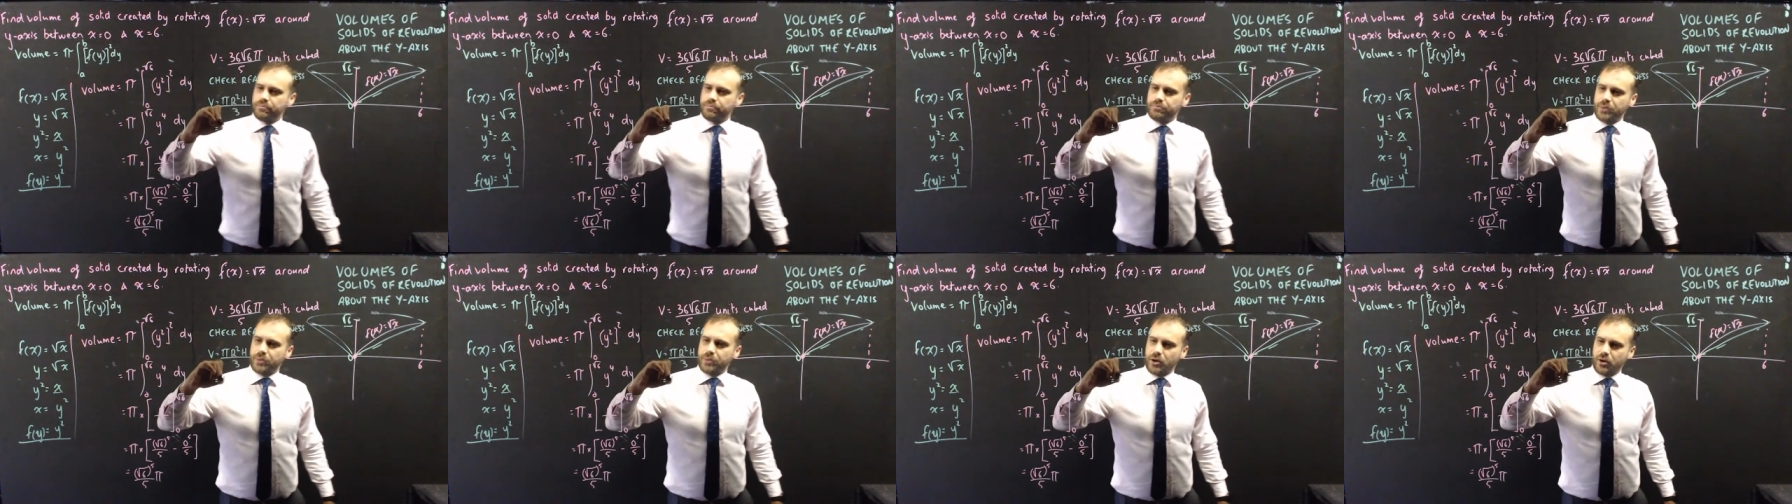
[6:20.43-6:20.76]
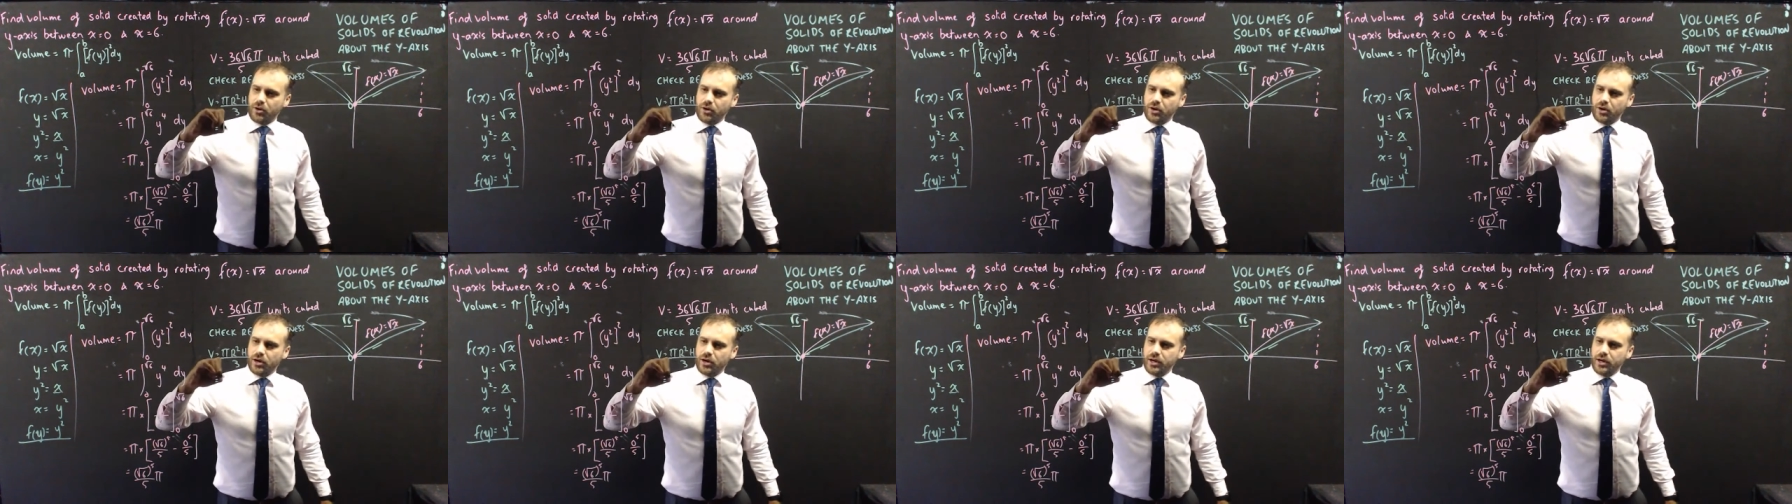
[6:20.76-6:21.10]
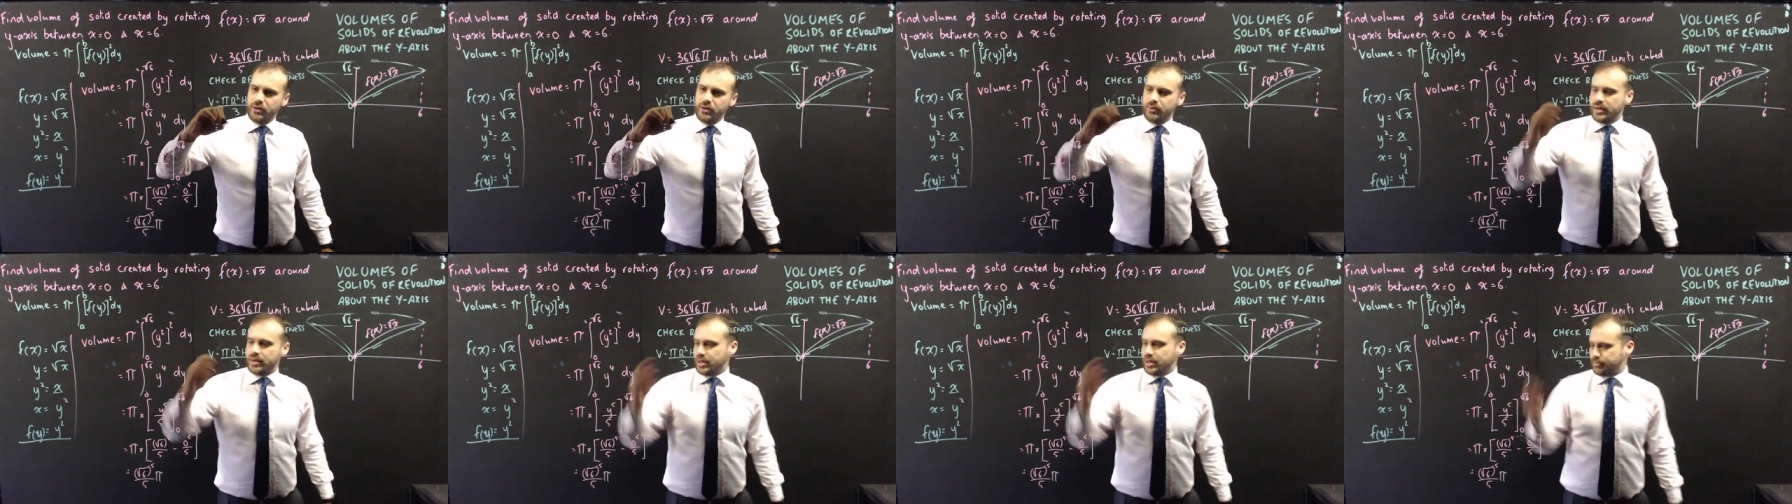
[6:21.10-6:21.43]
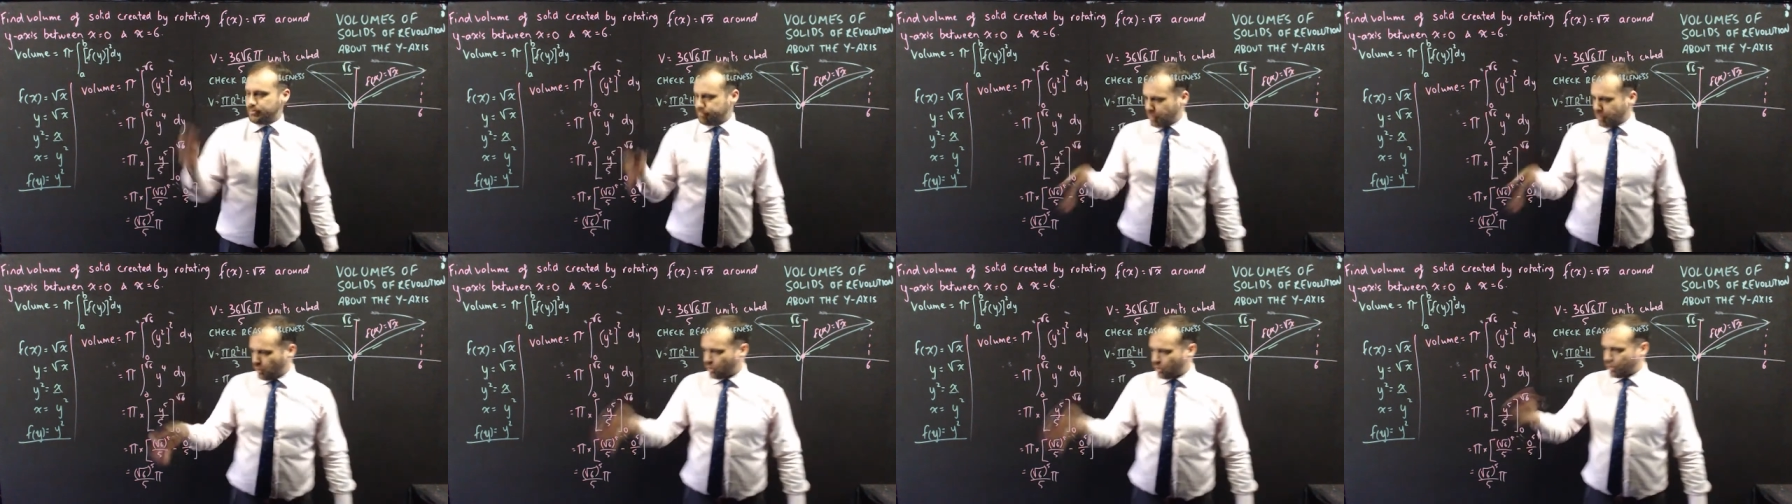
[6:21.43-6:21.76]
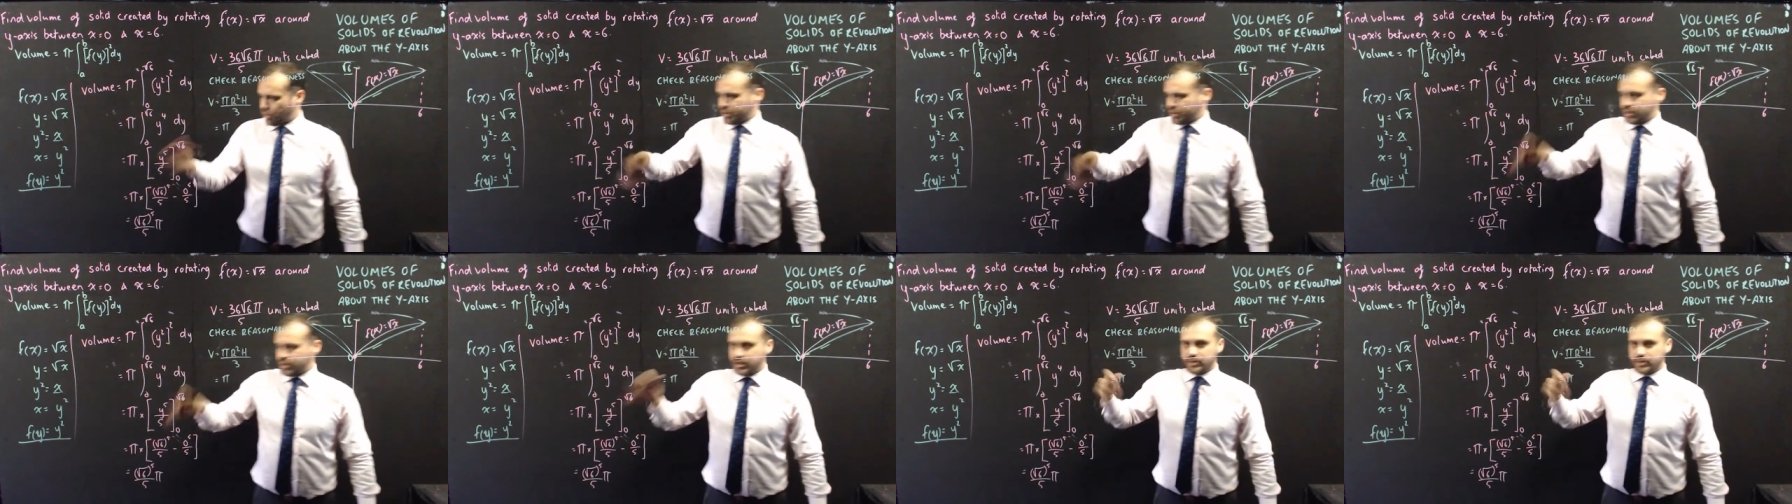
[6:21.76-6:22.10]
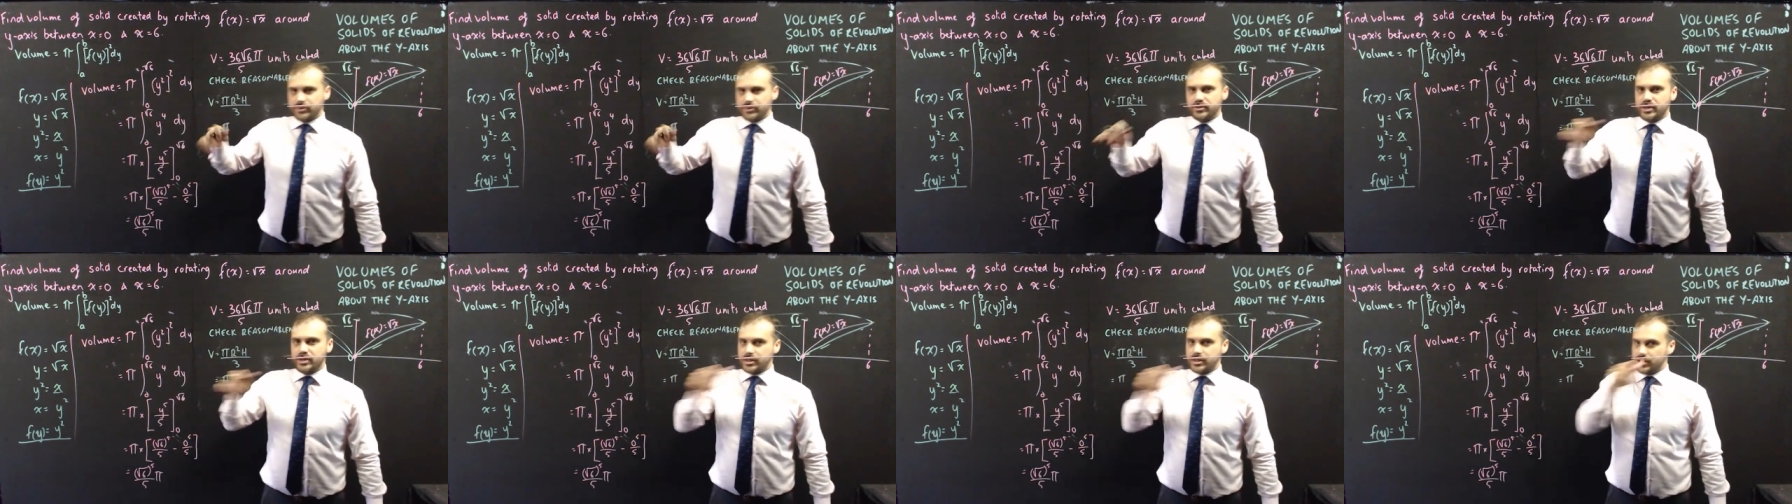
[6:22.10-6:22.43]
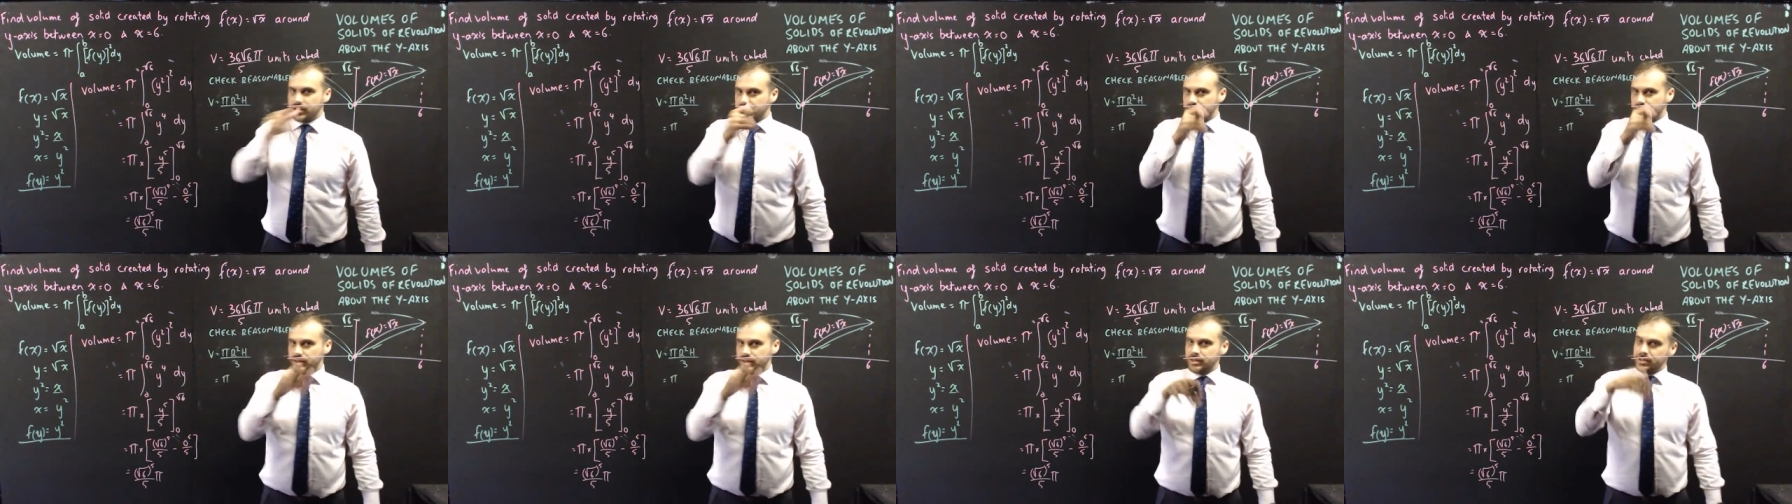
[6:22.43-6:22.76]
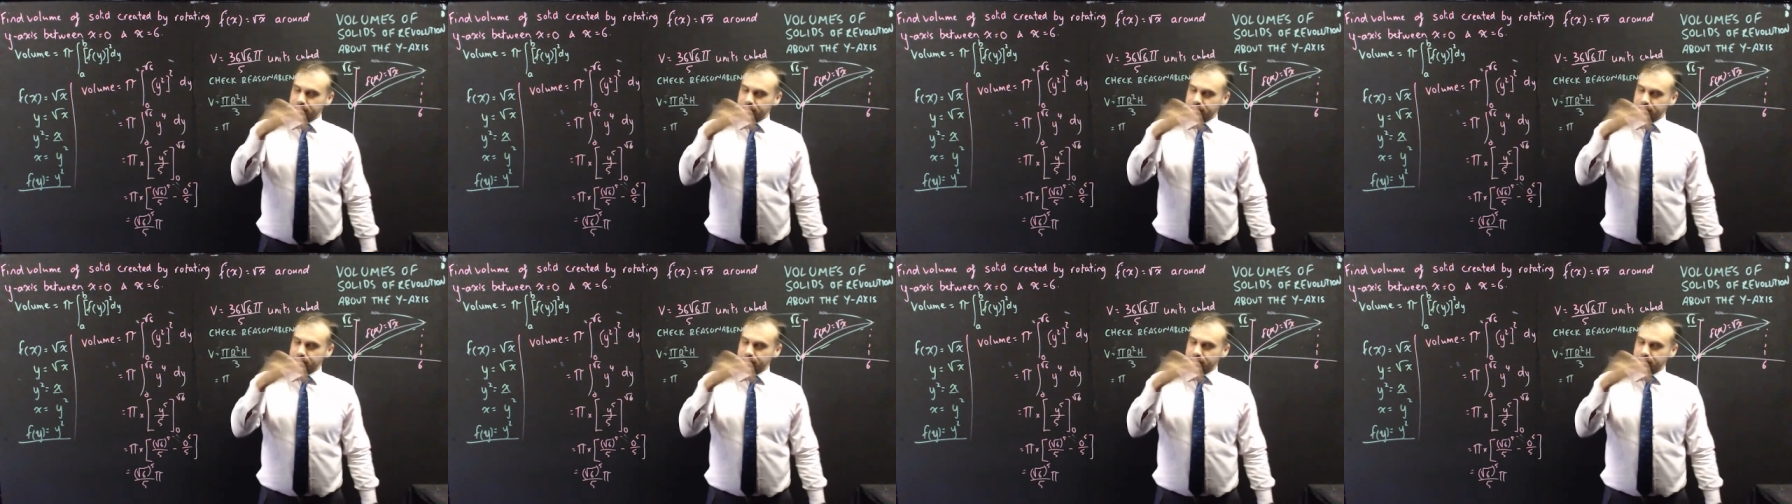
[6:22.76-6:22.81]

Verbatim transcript: Pi, we had pi in our thingy here.